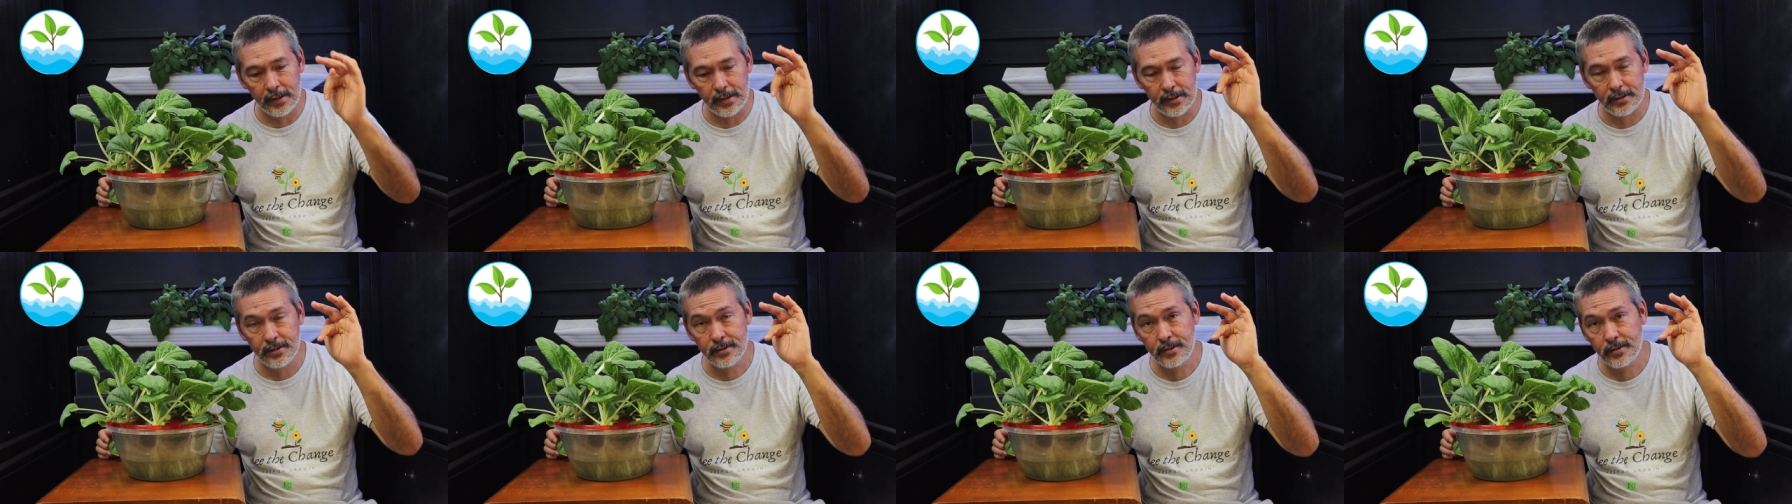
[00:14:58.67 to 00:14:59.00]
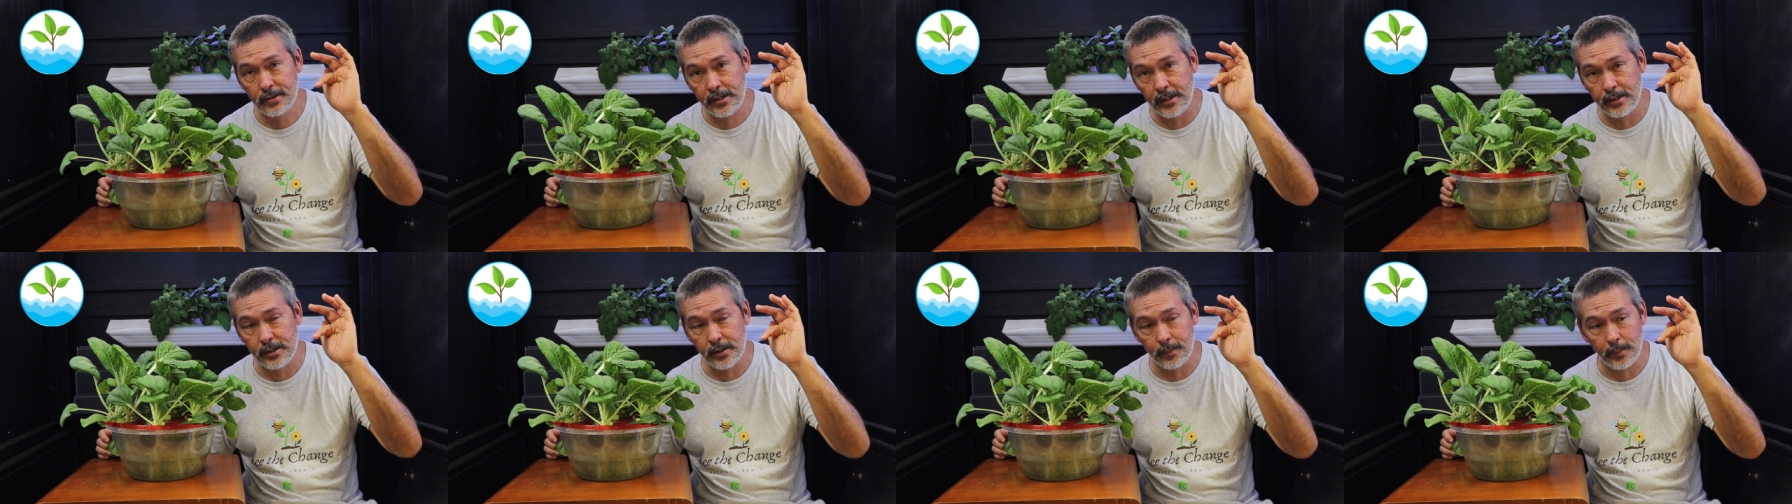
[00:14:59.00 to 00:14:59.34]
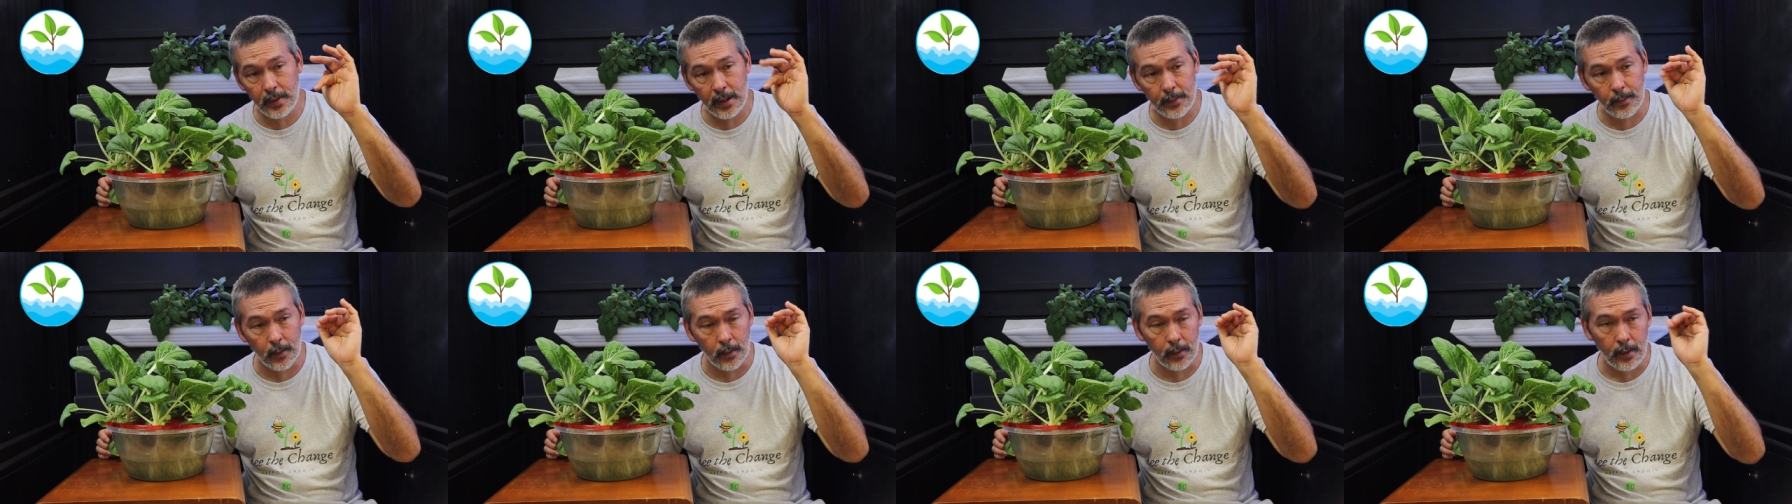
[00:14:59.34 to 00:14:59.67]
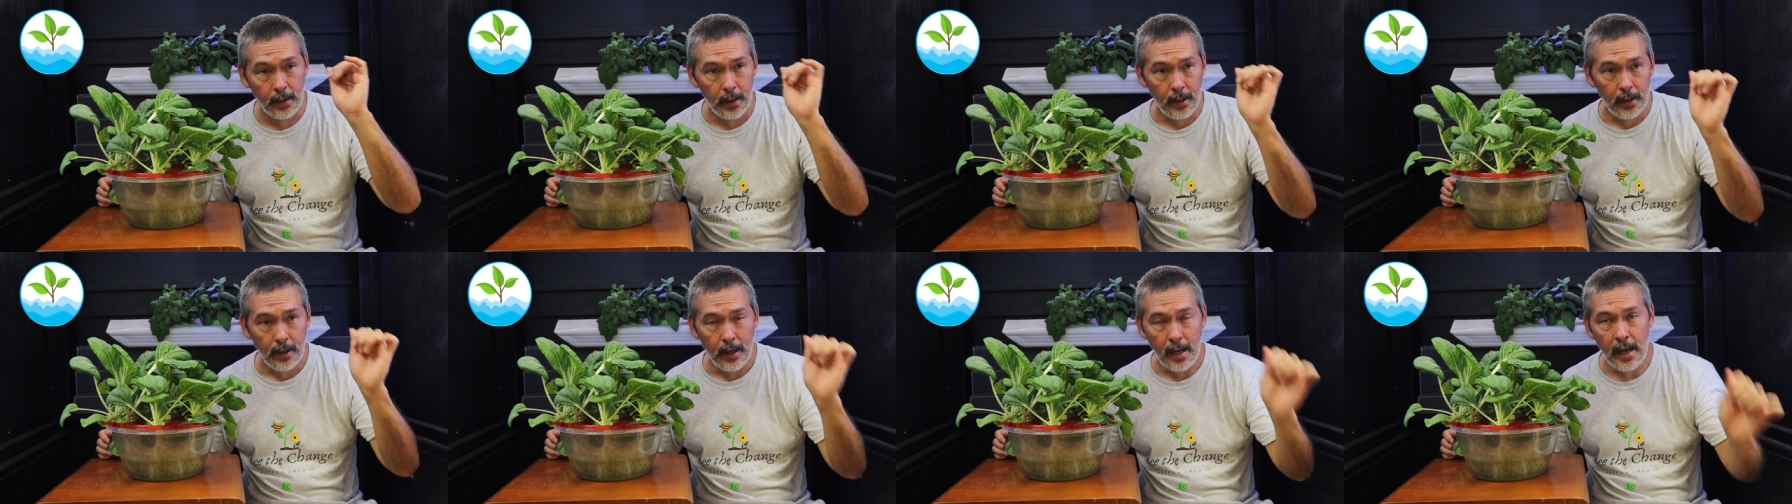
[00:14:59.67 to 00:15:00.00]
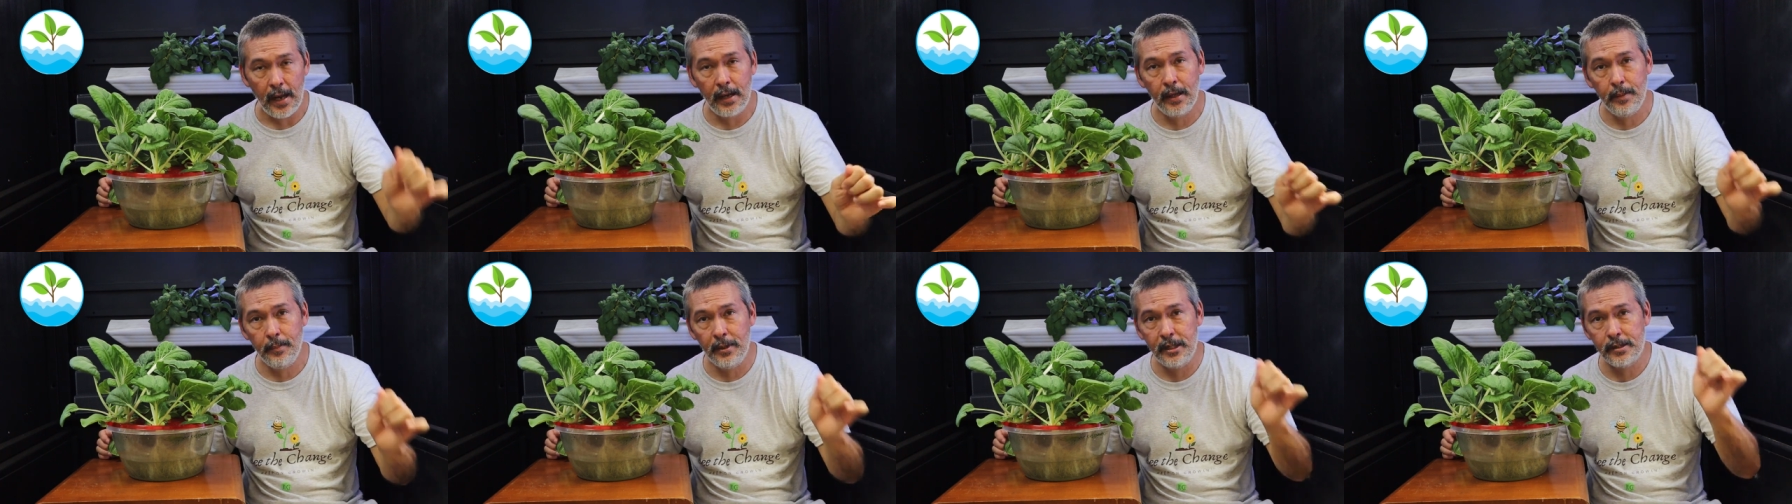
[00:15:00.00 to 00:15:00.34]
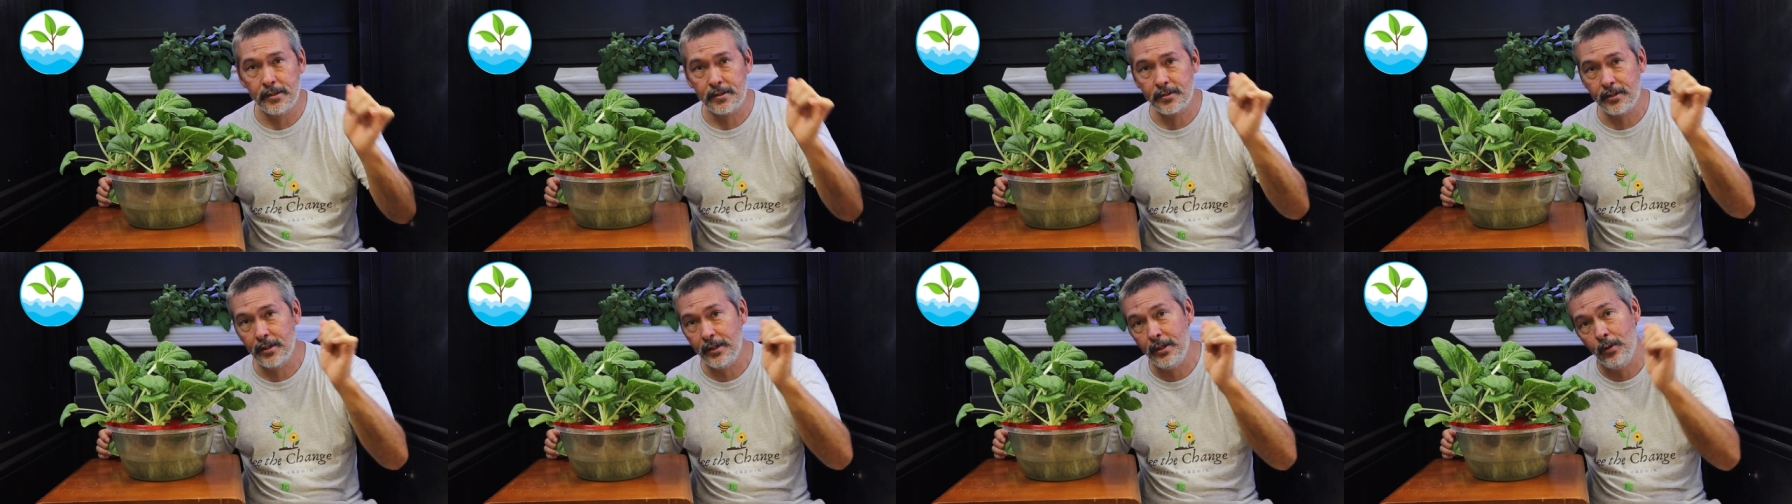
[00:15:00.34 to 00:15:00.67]
is teaching people A, B,
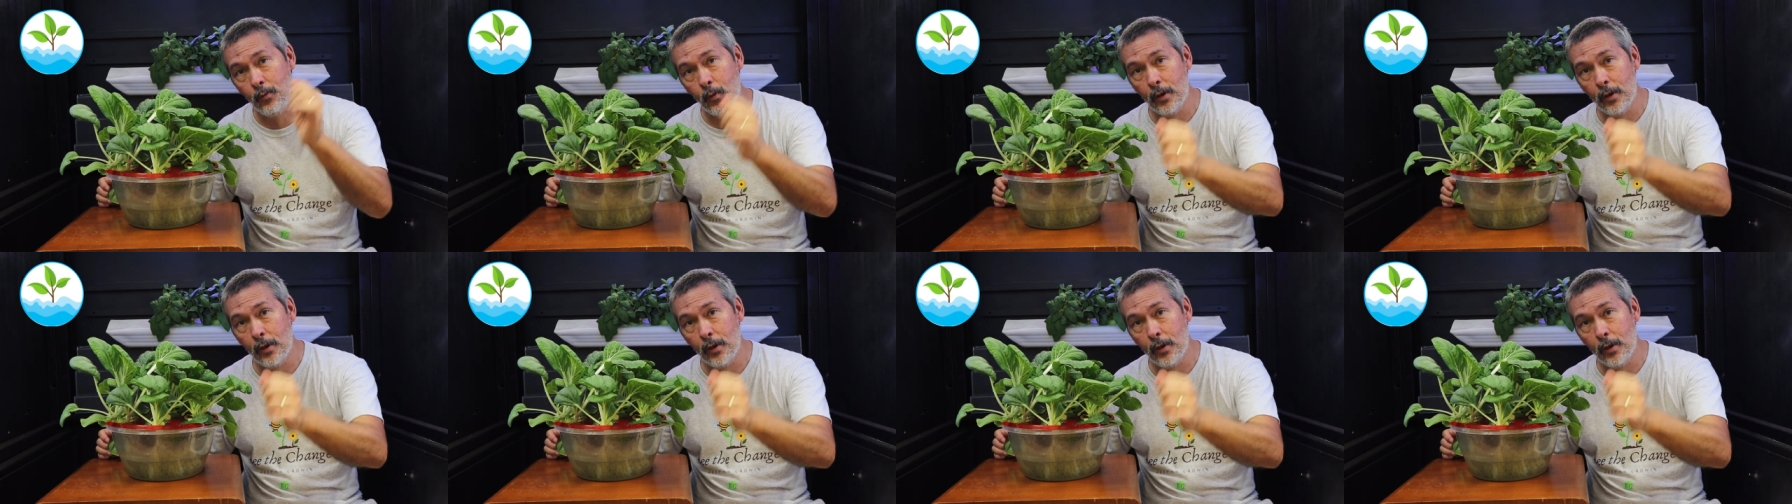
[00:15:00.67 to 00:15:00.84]
C,